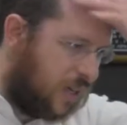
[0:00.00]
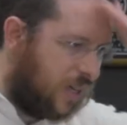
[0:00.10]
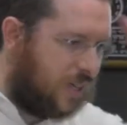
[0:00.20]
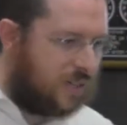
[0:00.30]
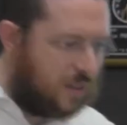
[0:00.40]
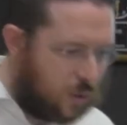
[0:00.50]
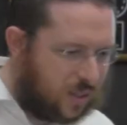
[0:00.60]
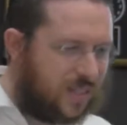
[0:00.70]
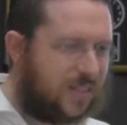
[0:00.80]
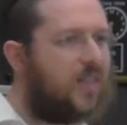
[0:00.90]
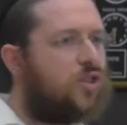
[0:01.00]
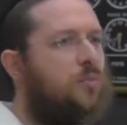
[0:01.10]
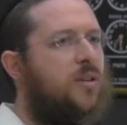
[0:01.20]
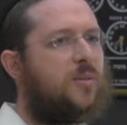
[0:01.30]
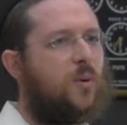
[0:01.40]
is that what's the essential
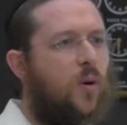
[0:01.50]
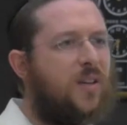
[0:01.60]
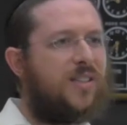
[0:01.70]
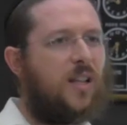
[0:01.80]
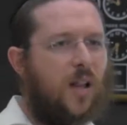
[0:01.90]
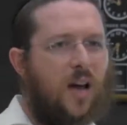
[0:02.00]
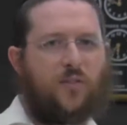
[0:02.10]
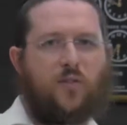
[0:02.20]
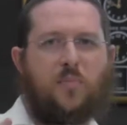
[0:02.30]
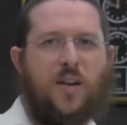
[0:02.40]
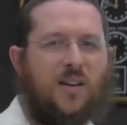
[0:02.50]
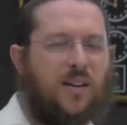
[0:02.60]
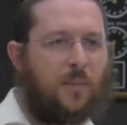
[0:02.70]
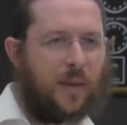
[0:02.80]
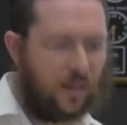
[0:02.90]
principle? What is the life of a
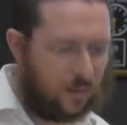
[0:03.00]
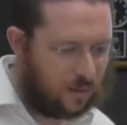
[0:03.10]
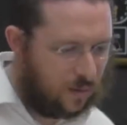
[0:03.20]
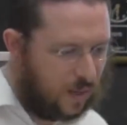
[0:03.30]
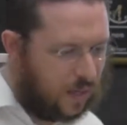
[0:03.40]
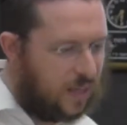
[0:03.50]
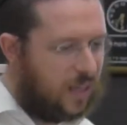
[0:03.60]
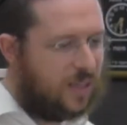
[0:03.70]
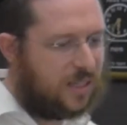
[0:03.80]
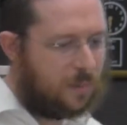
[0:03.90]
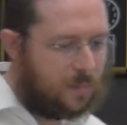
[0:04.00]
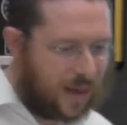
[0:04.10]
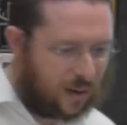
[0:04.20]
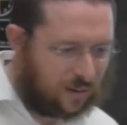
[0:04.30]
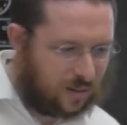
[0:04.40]
Benoni about? It is
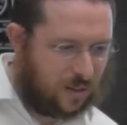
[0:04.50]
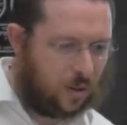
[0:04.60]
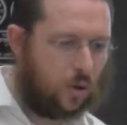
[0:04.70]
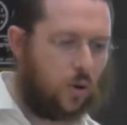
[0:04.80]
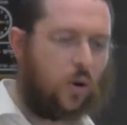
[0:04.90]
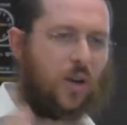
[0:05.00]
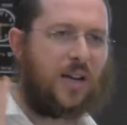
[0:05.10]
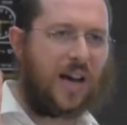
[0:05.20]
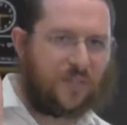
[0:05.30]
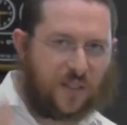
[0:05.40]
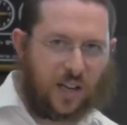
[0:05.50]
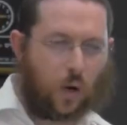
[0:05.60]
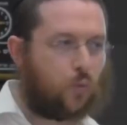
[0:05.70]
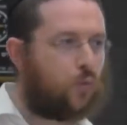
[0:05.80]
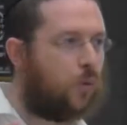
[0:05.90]
about
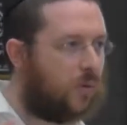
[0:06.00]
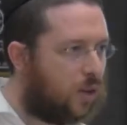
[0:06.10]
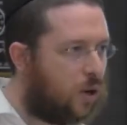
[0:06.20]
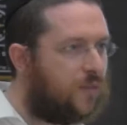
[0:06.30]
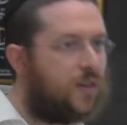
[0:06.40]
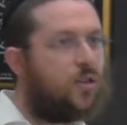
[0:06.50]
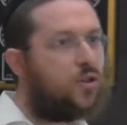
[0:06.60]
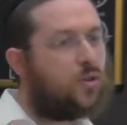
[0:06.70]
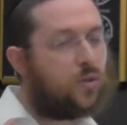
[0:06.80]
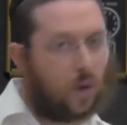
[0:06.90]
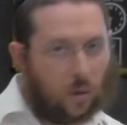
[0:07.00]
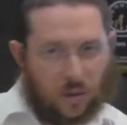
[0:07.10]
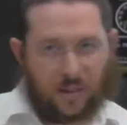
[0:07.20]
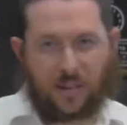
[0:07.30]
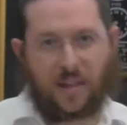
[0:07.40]
governing, ruling over,
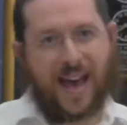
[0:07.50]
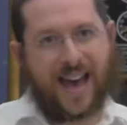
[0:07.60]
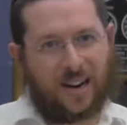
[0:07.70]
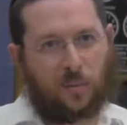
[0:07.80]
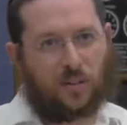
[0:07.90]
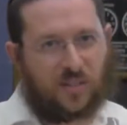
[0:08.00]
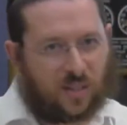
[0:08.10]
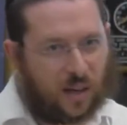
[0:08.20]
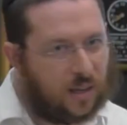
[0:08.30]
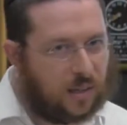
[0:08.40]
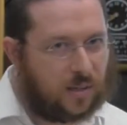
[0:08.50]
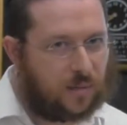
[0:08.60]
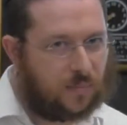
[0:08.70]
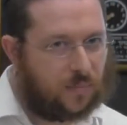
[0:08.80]
controlling the animal desires,